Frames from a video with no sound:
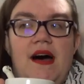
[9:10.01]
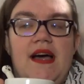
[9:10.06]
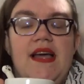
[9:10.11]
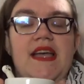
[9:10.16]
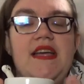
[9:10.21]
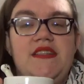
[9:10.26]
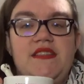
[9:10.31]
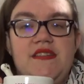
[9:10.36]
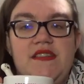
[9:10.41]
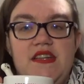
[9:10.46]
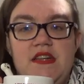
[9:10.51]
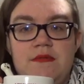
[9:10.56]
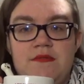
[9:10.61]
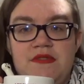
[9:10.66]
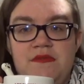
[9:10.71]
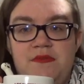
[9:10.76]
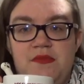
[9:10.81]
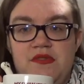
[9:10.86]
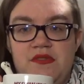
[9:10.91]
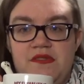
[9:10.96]
Into the Arms
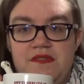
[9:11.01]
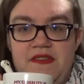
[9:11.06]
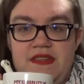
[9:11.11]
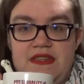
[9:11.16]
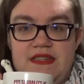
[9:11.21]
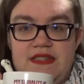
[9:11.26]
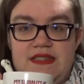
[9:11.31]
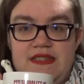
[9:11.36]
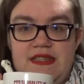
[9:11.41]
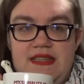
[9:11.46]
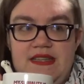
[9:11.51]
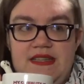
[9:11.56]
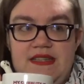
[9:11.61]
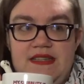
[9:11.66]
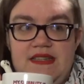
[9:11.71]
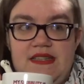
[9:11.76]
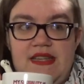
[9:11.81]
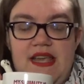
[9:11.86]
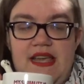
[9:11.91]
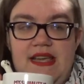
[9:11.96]
of Morpheus
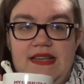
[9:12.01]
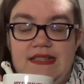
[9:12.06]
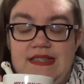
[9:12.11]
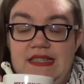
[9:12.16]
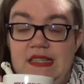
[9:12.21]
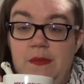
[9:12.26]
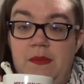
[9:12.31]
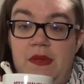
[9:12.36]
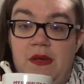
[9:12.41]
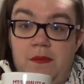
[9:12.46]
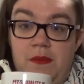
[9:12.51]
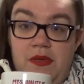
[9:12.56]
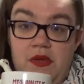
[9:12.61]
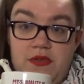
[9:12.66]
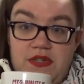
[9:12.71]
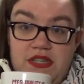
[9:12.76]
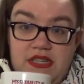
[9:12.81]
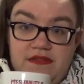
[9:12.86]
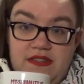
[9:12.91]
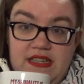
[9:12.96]
is a Sleeping
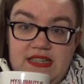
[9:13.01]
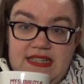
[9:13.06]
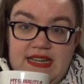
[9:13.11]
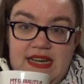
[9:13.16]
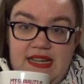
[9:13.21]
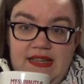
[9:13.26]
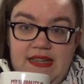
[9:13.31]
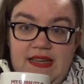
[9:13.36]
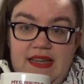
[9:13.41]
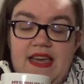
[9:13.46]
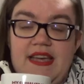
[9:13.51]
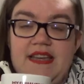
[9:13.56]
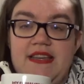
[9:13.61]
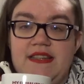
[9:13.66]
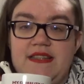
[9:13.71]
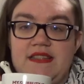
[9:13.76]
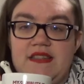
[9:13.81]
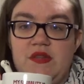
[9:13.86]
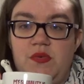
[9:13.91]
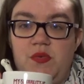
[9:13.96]
Beauty retelling, and
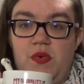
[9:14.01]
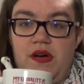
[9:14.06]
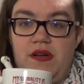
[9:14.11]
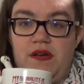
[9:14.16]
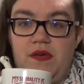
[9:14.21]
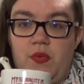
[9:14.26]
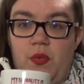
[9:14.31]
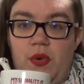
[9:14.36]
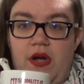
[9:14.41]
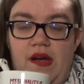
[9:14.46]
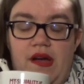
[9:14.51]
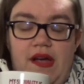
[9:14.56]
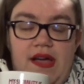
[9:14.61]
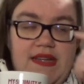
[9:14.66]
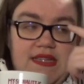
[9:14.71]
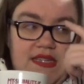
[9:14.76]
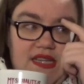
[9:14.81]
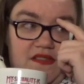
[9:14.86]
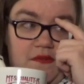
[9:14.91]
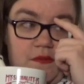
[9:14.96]
it's the one where,
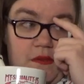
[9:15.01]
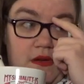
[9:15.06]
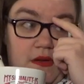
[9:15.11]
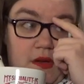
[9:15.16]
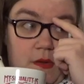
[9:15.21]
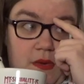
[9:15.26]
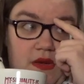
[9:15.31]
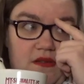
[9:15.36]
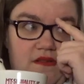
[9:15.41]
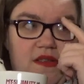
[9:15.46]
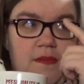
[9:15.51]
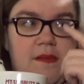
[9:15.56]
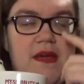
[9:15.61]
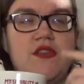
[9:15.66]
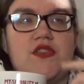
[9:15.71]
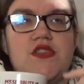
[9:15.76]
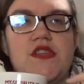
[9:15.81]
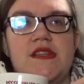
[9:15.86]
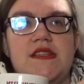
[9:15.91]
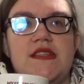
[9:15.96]
as I've very briefly
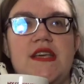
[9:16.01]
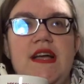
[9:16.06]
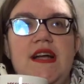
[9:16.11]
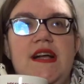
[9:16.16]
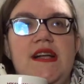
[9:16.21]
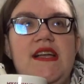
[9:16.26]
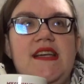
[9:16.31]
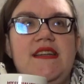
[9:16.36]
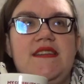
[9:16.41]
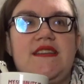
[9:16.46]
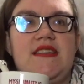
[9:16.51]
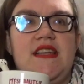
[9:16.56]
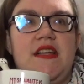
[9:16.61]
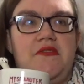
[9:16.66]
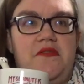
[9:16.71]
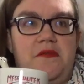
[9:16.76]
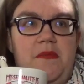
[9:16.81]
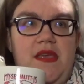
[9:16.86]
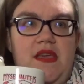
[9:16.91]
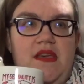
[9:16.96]
mentioned, instead
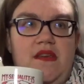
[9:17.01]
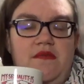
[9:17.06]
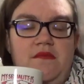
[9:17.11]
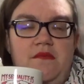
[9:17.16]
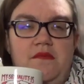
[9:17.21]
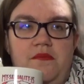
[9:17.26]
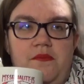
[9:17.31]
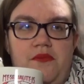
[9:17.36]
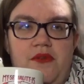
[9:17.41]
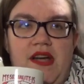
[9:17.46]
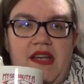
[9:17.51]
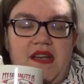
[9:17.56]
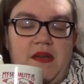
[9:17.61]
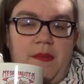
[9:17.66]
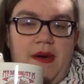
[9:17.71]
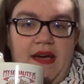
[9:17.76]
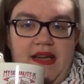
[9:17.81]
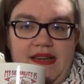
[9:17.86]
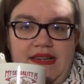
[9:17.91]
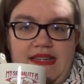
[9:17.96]
of being pricked
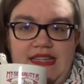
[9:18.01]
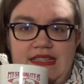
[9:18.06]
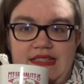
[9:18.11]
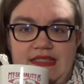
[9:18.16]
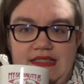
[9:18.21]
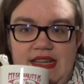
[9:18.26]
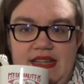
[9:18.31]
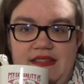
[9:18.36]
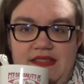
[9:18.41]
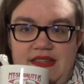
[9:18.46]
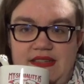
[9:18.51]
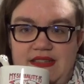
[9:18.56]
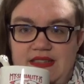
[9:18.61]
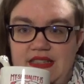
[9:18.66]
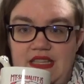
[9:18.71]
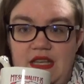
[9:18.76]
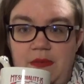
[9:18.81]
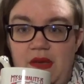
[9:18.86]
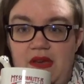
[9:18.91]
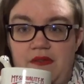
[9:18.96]
by a needle and then
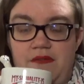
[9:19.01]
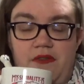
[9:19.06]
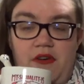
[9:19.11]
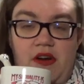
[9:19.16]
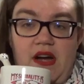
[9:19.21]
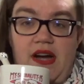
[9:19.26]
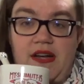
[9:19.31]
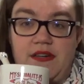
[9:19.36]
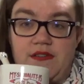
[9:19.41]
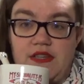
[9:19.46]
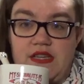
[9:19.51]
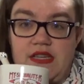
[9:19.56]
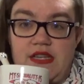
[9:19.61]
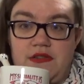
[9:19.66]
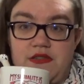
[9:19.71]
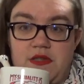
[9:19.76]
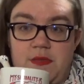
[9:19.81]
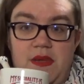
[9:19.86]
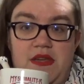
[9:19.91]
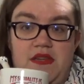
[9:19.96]
sleeping for 100
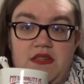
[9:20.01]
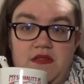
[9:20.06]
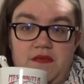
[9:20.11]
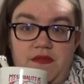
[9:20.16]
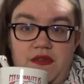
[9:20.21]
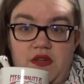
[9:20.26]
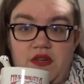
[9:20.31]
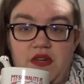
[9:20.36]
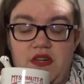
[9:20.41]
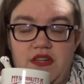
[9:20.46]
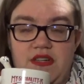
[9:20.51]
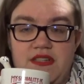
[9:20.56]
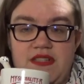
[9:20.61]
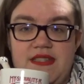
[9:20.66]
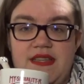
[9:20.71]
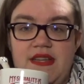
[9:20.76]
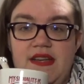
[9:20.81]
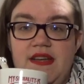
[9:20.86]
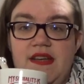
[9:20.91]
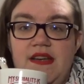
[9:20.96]
years because of a
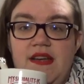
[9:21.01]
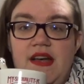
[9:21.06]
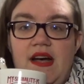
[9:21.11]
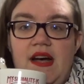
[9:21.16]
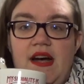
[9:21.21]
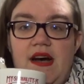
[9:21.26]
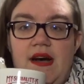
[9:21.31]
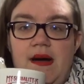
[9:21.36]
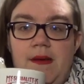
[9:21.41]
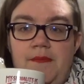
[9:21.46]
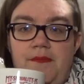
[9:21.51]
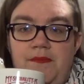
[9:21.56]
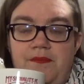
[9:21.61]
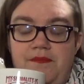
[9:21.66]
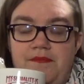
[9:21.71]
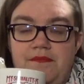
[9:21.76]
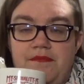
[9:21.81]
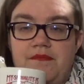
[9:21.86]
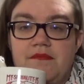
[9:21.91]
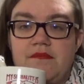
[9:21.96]
curse,
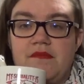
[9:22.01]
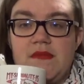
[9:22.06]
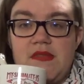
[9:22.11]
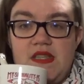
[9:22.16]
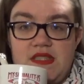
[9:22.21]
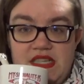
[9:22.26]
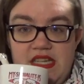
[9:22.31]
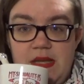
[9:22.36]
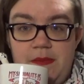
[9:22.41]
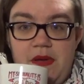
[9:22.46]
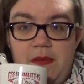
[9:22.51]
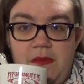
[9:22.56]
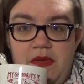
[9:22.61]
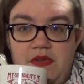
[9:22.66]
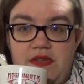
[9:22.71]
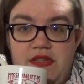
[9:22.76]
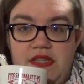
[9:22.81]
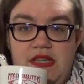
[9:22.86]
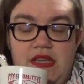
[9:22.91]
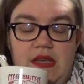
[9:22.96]
Sleeping
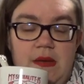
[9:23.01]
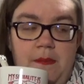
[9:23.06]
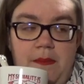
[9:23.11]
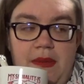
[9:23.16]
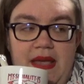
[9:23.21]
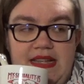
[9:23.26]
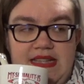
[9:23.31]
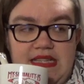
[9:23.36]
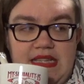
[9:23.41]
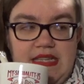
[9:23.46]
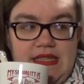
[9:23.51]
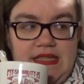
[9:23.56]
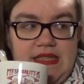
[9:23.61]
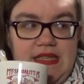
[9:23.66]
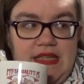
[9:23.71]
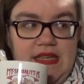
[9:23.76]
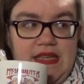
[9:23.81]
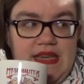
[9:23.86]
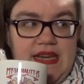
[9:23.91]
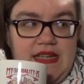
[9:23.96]
Beauty
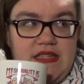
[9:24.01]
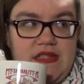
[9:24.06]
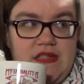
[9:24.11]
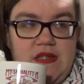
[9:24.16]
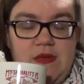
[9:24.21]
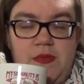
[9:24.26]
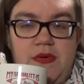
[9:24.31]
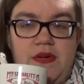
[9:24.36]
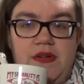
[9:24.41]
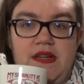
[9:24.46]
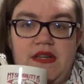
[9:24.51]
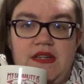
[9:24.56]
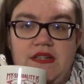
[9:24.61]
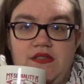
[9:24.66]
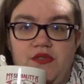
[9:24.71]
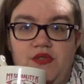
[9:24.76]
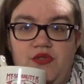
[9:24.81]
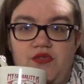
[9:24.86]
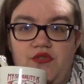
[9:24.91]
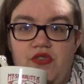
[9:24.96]
basically gets to put
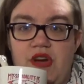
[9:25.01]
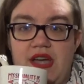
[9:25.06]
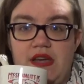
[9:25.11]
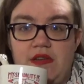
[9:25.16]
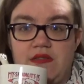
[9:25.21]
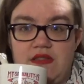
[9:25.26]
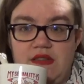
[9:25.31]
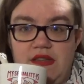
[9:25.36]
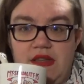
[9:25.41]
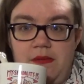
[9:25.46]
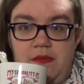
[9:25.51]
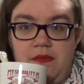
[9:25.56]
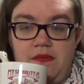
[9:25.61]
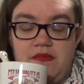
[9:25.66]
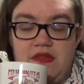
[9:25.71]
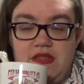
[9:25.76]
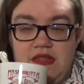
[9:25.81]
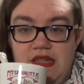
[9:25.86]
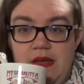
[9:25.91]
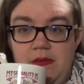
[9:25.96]
into cryo
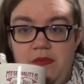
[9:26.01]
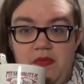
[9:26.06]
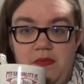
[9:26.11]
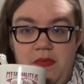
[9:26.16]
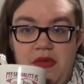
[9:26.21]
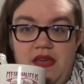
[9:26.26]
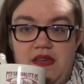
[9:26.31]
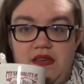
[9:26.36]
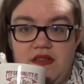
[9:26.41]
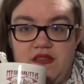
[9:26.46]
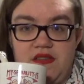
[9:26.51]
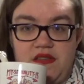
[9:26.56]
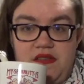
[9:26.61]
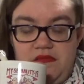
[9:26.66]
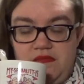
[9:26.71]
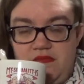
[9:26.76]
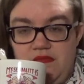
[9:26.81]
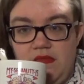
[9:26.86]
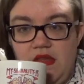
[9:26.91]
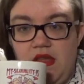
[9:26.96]
sleep because,
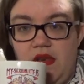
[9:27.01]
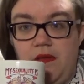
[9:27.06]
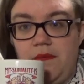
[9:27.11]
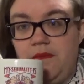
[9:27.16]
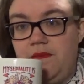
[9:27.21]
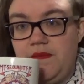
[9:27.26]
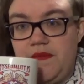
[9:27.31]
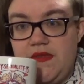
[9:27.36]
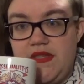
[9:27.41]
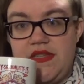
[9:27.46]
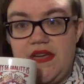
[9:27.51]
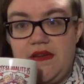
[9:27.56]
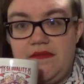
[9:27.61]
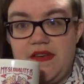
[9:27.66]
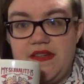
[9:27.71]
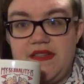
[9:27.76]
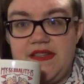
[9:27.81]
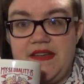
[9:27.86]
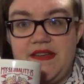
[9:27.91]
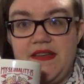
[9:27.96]
you know,
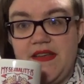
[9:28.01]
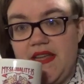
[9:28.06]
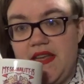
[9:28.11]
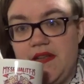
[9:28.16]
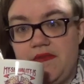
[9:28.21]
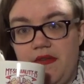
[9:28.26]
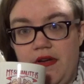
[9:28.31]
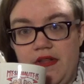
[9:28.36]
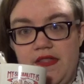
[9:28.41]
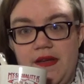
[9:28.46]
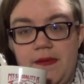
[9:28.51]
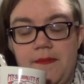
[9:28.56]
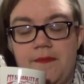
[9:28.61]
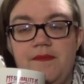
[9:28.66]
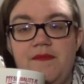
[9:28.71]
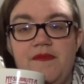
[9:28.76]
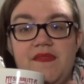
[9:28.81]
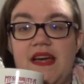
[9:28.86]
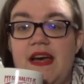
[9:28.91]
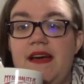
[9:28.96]
sci-fi setting and everything.
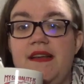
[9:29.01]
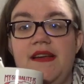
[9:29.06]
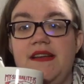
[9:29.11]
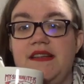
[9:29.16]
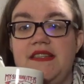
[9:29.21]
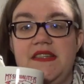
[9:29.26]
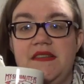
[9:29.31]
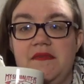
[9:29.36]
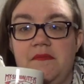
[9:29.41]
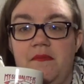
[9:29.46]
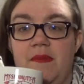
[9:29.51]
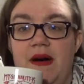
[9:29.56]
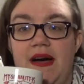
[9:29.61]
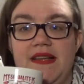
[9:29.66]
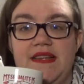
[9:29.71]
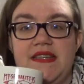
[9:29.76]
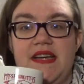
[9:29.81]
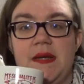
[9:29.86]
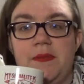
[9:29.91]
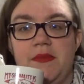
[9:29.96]
That I didn't
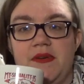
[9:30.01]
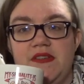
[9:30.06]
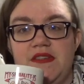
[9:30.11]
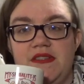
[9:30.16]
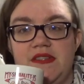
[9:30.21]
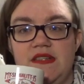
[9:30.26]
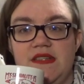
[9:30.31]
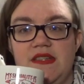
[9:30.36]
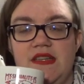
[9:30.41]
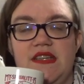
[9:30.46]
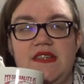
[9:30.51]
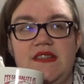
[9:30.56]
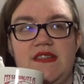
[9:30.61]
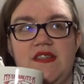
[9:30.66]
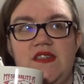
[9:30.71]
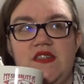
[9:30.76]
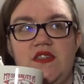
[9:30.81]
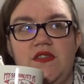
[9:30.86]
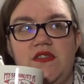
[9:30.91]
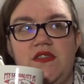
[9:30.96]
mind. I personally,
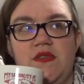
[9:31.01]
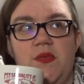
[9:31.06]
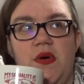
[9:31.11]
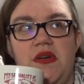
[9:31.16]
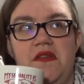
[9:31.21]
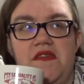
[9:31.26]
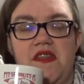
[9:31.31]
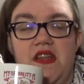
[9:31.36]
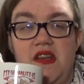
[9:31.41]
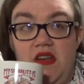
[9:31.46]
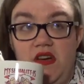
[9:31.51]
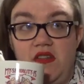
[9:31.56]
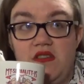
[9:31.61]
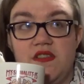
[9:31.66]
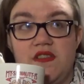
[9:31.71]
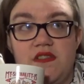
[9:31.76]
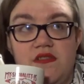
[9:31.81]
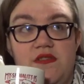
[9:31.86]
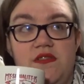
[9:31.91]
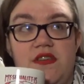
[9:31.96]
it's also one of the
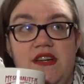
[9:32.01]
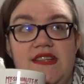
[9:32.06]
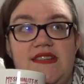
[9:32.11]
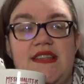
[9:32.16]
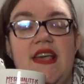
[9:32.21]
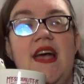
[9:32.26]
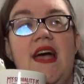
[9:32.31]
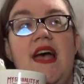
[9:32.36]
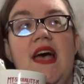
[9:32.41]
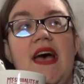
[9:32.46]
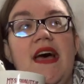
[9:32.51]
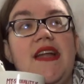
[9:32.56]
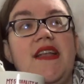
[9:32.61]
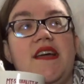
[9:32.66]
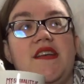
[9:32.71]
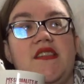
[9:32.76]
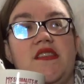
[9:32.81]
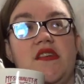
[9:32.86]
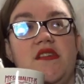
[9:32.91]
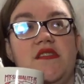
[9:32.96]
longest stories, and
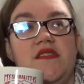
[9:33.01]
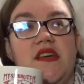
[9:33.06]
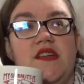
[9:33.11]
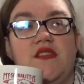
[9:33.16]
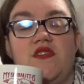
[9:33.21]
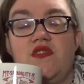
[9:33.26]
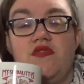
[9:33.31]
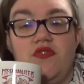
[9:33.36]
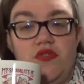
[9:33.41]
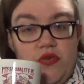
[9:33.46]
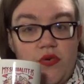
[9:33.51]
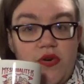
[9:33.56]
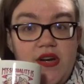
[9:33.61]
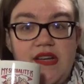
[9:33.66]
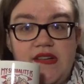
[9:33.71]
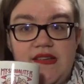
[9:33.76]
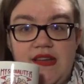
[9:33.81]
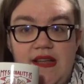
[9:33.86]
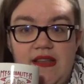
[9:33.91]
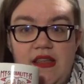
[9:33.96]
I thought that
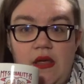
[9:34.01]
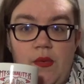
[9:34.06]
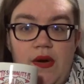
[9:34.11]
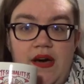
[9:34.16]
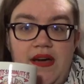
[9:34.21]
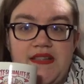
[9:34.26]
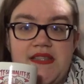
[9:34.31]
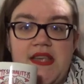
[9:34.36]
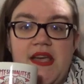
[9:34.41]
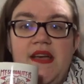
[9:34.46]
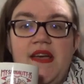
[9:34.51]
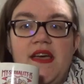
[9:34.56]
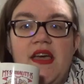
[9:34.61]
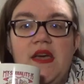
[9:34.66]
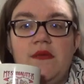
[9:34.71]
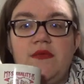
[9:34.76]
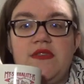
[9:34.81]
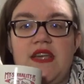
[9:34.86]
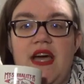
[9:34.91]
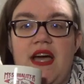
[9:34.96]
storytelling-wise,
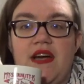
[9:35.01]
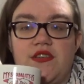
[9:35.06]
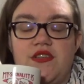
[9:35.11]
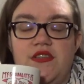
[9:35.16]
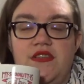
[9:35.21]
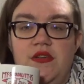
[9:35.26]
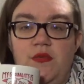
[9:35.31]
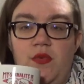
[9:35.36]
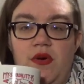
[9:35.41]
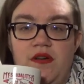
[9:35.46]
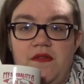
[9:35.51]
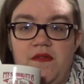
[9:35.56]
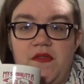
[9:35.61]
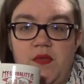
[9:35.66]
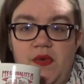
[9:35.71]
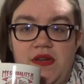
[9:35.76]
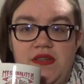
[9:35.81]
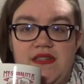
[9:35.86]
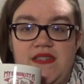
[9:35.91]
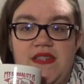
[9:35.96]
it was actually one of the
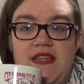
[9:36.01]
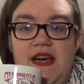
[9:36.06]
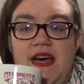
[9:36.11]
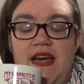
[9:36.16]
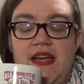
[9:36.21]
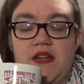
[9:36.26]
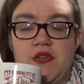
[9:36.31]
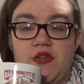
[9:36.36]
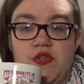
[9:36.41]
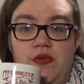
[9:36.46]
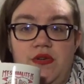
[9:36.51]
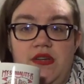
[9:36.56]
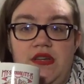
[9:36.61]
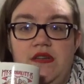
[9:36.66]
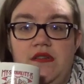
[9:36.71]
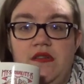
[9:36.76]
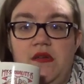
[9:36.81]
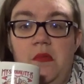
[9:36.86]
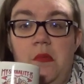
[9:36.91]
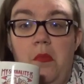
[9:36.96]
ones that I enjoyed
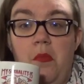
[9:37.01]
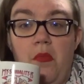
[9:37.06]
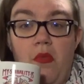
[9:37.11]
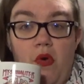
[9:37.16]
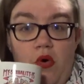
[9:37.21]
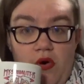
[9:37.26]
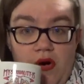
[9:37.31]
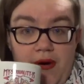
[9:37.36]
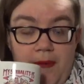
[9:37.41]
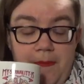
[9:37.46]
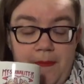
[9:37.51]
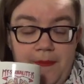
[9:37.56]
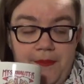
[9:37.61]
more.